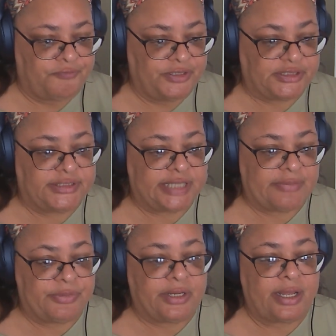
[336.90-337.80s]
Vision
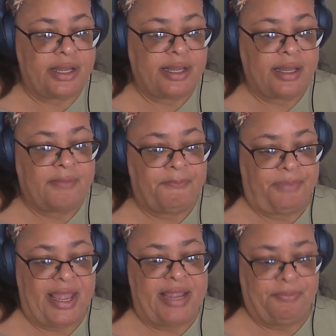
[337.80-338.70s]
statement
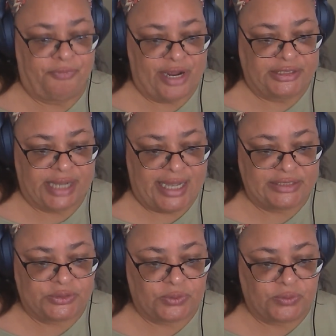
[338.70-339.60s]
Paint Branch High
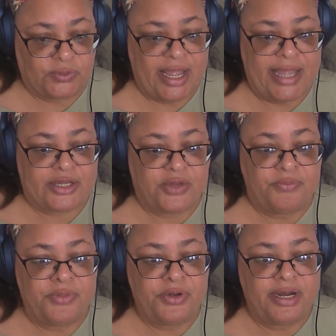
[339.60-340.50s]
School, a
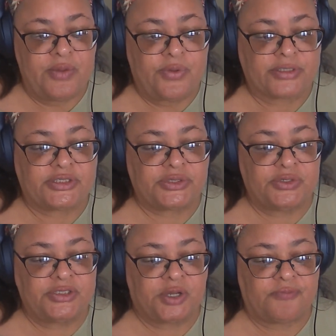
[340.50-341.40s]
community where
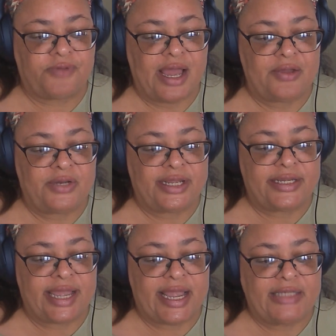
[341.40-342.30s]
students are valued,
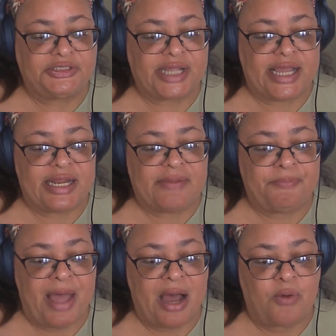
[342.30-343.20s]
engaged, and
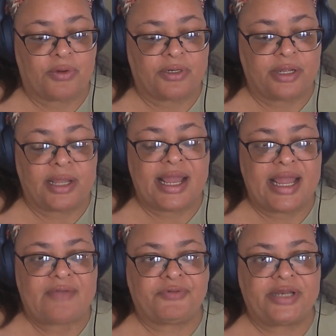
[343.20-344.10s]
empowered
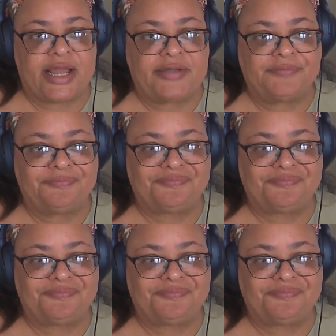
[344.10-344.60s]
every day.